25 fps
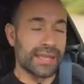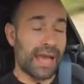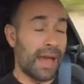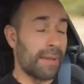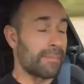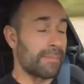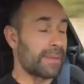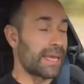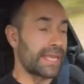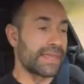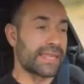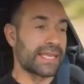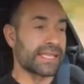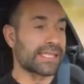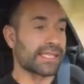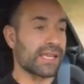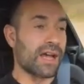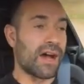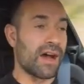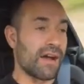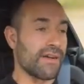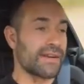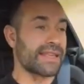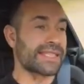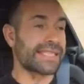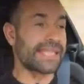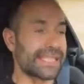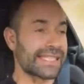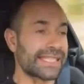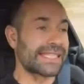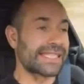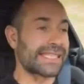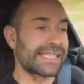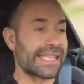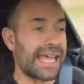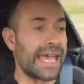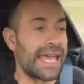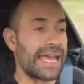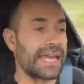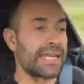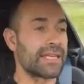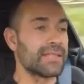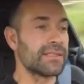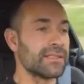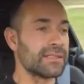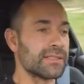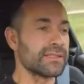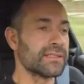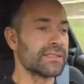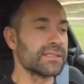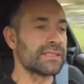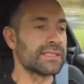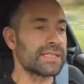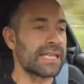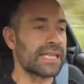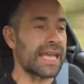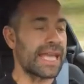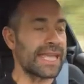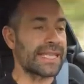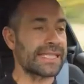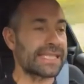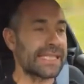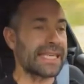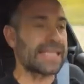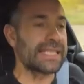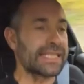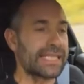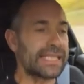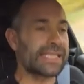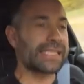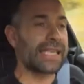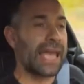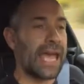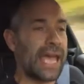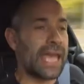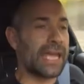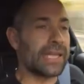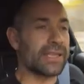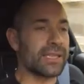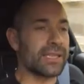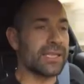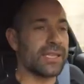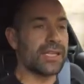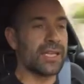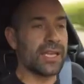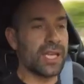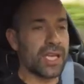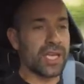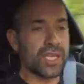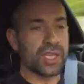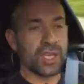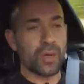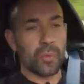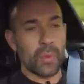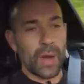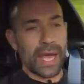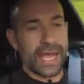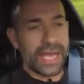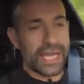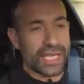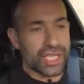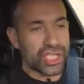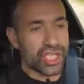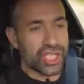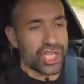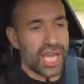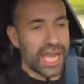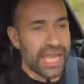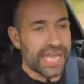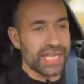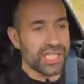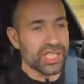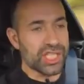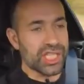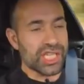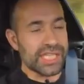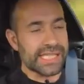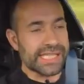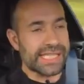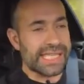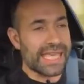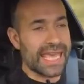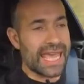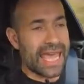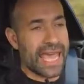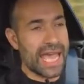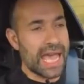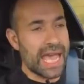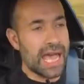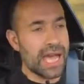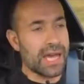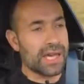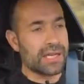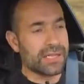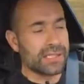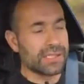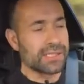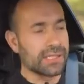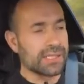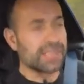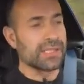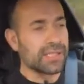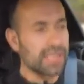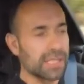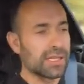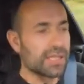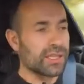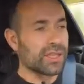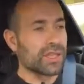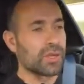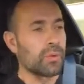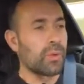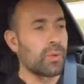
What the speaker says: I mean, this car is insane. It's insane. The way it changes gear, the